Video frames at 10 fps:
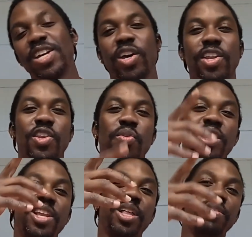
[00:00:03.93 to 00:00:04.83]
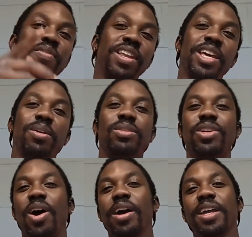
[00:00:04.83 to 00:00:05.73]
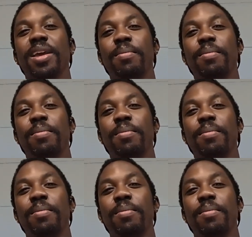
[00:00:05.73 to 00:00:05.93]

Going to do another video talking